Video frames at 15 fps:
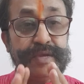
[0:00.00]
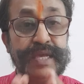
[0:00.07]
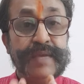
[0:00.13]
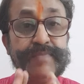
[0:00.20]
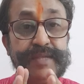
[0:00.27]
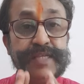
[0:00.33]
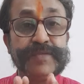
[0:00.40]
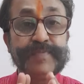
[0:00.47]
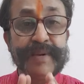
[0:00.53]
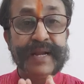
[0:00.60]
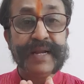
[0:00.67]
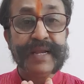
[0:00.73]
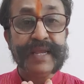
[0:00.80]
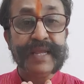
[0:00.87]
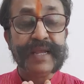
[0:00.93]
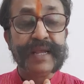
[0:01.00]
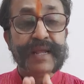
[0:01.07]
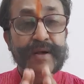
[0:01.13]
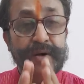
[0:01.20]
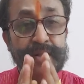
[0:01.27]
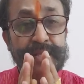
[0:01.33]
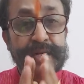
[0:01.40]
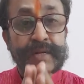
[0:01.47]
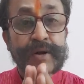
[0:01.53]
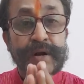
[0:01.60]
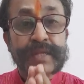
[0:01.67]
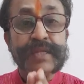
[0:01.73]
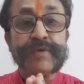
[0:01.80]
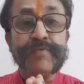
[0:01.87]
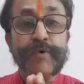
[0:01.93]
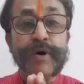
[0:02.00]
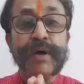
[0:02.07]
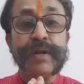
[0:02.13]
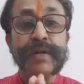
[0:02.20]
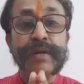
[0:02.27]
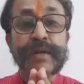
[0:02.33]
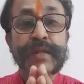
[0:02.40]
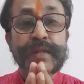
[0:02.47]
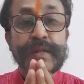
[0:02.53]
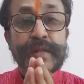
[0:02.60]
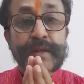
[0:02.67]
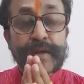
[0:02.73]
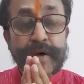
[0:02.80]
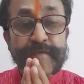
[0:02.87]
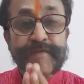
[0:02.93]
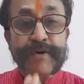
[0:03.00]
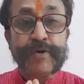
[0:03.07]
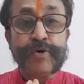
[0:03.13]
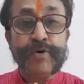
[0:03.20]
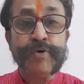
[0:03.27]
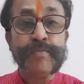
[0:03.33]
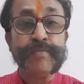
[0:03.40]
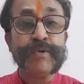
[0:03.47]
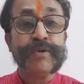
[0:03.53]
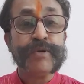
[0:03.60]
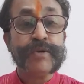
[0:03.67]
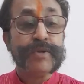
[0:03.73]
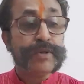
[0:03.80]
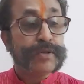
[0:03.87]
keep this painting on the northern wall of your home,